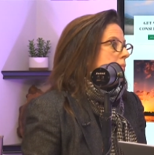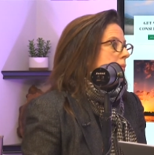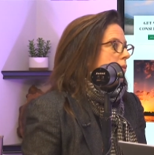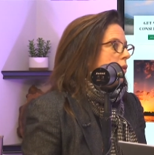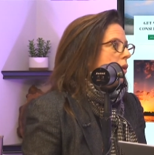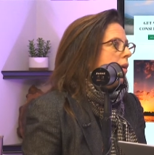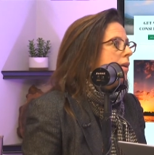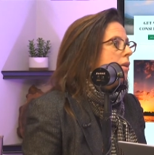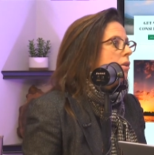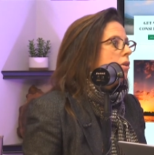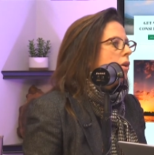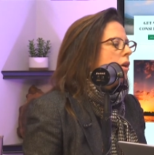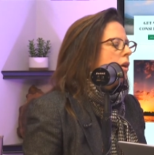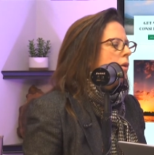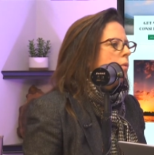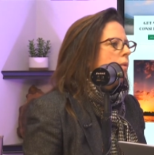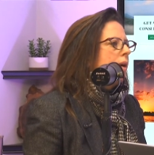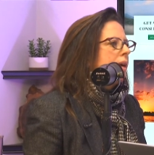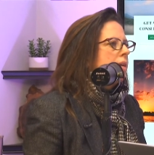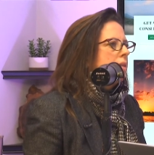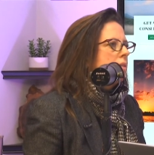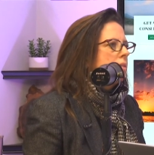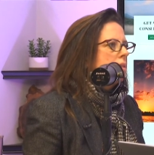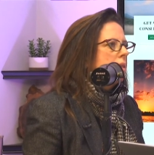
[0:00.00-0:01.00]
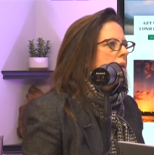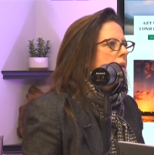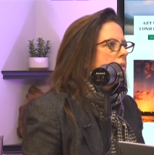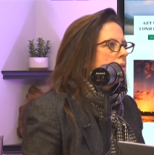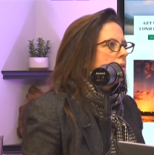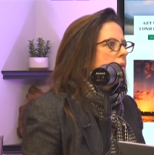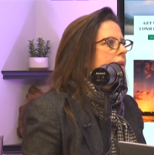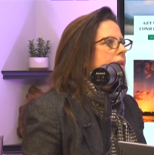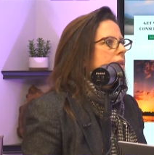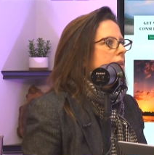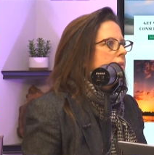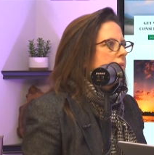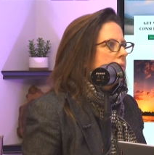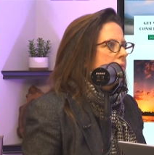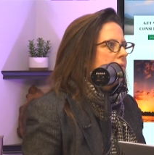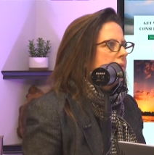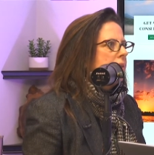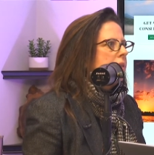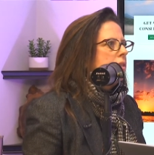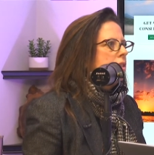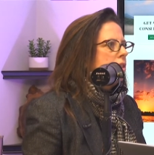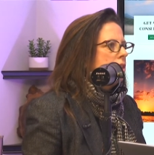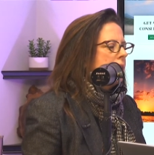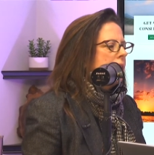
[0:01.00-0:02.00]
credit card reconciled so I can
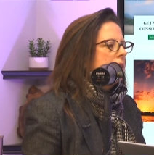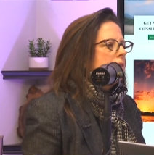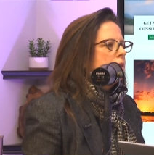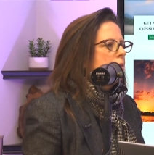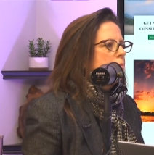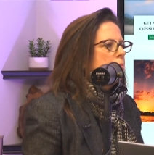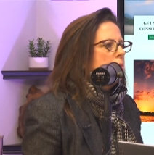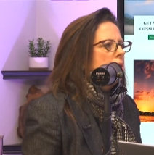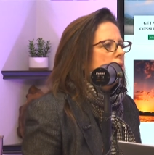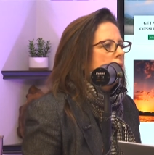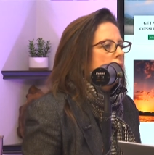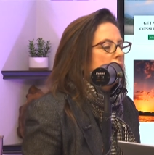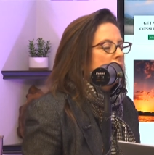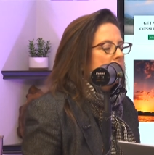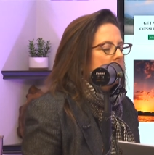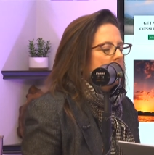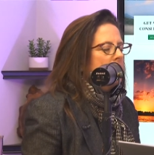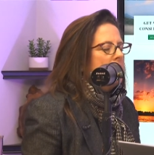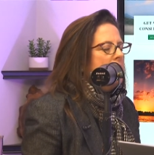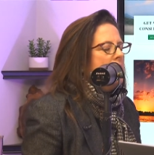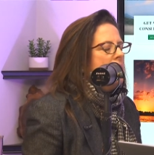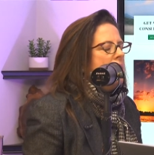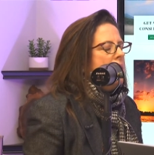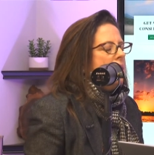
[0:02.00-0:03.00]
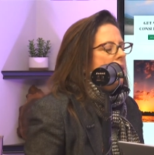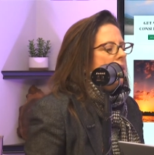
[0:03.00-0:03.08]
finish out the books. Mm-hmm.